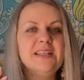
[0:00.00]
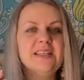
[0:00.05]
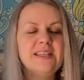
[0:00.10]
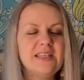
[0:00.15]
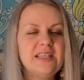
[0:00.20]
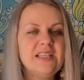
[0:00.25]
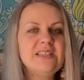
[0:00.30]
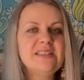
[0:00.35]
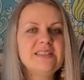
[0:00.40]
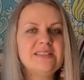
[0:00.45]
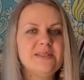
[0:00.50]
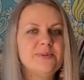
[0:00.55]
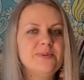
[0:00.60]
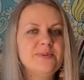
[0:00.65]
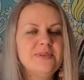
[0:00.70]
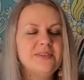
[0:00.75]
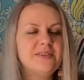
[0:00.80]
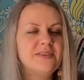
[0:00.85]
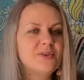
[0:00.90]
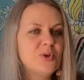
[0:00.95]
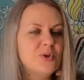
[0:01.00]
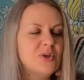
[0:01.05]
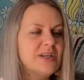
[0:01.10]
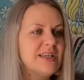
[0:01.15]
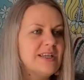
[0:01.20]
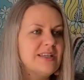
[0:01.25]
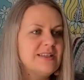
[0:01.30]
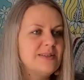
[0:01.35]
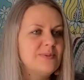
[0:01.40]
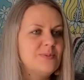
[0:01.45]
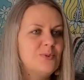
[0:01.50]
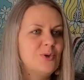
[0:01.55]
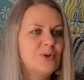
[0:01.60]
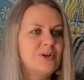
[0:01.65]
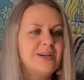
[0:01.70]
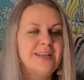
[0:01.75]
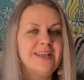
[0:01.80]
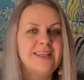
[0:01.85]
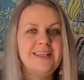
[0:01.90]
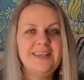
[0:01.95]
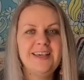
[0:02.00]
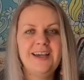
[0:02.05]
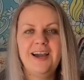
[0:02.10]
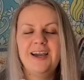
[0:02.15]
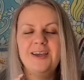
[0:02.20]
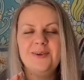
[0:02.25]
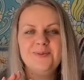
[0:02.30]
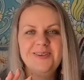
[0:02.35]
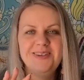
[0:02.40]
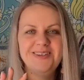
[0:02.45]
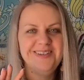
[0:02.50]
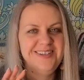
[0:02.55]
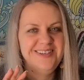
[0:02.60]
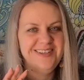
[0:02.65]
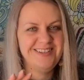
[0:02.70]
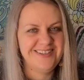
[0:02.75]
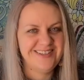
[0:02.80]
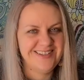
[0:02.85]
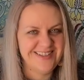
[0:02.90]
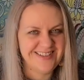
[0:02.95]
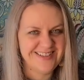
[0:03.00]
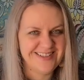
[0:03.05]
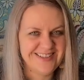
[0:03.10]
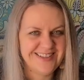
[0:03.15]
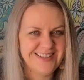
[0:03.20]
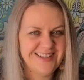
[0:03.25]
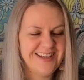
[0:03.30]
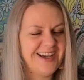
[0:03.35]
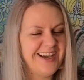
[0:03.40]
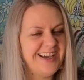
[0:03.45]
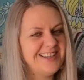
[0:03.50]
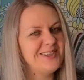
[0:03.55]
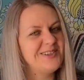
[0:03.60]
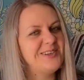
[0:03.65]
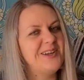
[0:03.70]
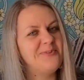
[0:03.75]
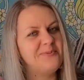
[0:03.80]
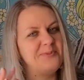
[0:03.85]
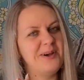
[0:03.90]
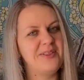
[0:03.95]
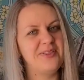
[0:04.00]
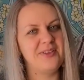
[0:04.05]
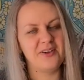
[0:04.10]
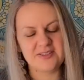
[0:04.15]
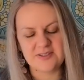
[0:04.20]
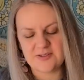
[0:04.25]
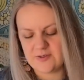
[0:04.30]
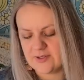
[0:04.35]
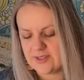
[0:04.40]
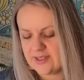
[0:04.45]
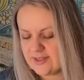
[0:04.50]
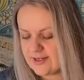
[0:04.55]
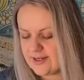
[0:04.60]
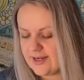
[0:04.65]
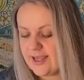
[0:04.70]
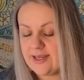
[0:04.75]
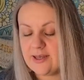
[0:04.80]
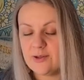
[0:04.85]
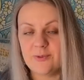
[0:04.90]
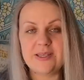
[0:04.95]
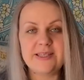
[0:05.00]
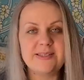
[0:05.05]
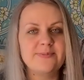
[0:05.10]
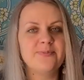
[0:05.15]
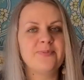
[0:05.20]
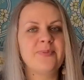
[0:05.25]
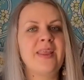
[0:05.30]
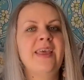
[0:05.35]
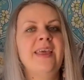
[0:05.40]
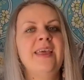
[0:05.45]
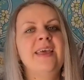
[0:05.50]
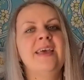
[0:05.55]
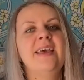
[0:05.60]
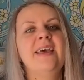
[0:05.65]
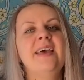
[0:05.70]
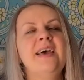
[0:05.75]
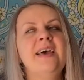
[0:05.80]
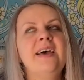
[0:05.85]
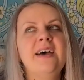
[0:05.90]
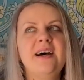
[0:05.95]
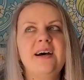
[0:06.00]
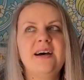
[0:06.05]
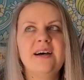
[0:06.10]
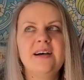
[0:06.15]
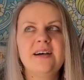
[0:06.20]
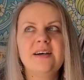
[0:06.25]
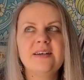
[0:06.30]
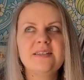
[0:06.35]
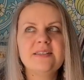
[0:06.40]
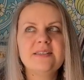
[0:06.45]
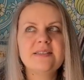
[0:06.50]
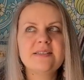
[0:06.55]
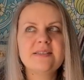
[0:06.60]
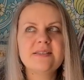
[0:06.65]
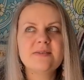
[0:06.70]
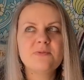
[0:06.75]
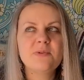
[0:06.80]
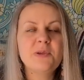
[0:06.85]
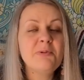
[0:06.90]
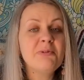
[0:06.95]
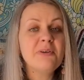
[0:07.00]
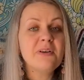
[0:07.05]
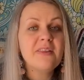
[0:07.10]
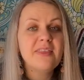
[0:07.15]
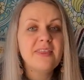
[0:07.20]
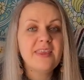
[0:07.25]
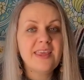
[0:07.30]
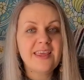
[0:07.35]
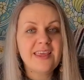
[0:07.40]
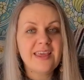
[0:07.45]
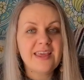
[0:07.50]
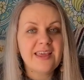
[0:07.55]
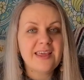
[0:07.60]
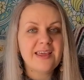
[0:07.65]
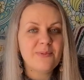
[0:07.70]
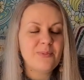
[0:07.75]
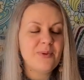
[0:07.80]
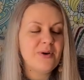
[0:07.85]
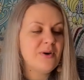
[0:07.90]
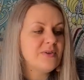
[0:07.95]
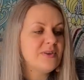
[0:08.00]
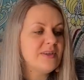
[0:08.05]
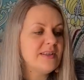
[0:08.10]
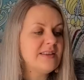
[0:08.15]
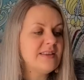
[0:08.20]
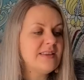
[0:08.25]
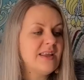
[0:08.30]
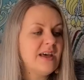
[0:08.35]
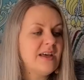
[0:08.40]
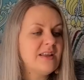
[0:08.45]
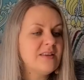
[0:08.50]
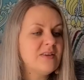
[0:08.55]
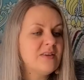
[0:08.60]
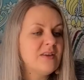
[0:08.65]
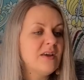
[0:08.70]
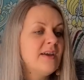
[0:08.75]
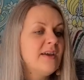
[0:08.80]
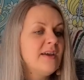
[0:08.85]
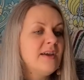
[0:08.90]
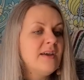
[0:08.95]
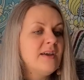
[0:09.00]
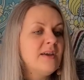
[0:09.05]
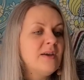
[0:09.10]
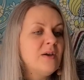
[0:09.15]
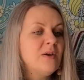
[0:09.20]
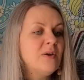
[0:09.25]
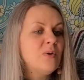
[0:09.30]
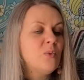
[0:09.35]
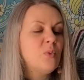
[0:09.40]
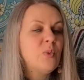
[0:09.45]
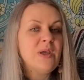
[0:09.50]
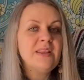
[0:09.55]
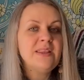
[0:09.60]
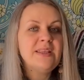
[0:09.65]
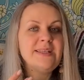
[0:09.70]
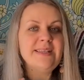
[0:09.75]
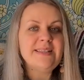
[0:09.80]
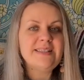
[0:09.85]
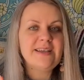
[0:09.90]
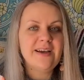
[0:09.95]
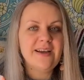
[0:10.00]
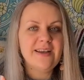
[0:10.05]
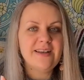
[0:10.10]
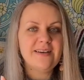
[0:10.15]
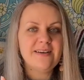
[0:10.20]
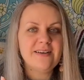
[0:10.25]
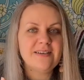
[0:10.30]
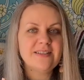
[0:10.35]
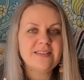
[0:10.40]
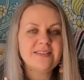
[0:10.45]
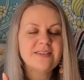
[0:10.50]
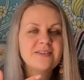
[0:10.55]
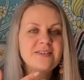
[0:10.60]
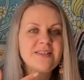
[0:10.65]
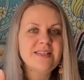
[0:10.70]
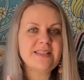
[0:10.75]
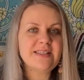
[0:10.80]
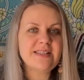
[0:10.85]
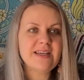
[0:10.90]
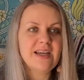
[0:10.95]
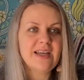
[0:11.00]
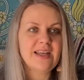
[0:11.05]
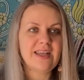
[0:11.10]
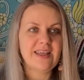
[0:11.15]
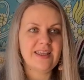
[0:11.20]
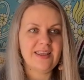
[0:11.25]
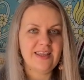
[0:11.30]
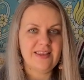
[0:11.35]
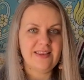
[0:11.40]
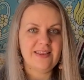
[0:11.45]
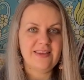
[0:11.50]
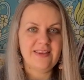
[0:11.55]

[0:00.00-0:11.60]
This is the recording in the morning. Yeah, I don't have my thoughts together. Anyways, we were thinking about it that when the designer starts designing it,